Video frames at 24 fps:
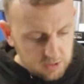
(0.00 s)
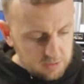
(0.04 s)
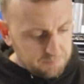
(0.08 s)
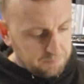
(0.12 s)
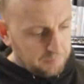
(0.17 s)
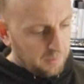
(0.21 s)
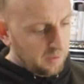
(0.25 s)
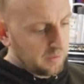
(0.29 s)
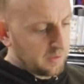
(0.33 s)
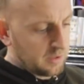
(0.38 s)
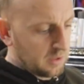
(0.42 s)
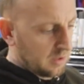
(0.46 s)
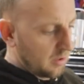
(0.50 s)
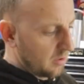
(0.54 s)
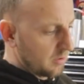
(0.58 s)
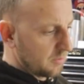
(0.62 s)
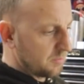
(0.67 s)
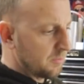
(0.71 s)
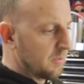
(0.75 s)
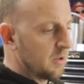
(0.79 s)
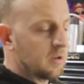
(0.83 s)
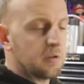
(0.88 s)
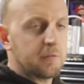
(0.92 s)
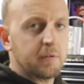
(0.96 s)
These bonnet
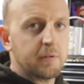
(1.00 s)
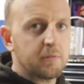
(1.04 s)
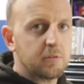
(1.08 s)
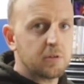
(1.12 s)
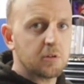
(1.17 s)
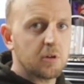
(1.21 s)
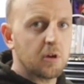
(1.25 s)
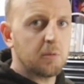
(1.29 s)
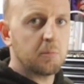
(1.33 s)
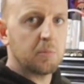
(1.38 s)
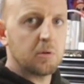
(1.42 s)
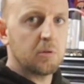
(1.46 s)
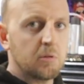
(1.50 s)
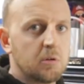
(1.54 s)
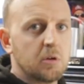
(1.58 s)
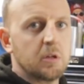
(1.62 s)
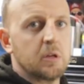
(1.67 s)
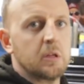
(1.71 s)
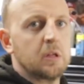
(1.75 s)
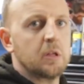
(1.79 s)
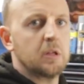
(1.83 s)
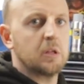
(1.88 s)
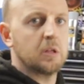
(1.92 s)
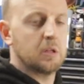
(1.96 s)
lights move every time I look
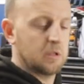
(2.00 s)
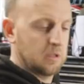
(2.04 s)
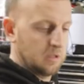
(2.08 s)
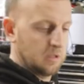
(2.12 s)
at it.